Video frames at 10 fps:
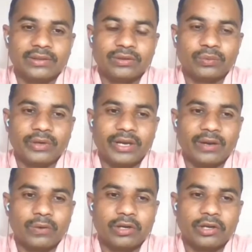We
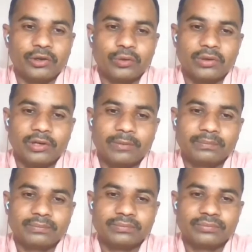have
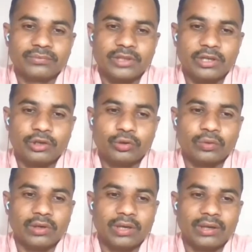
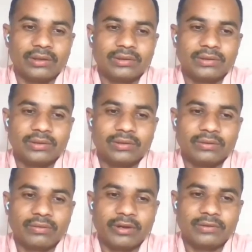curricula,
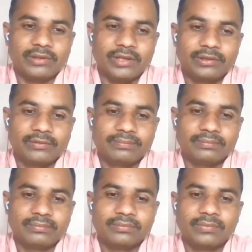
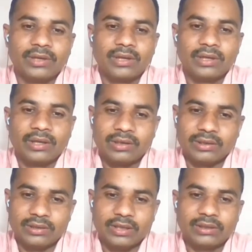datum,
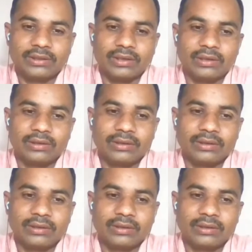data.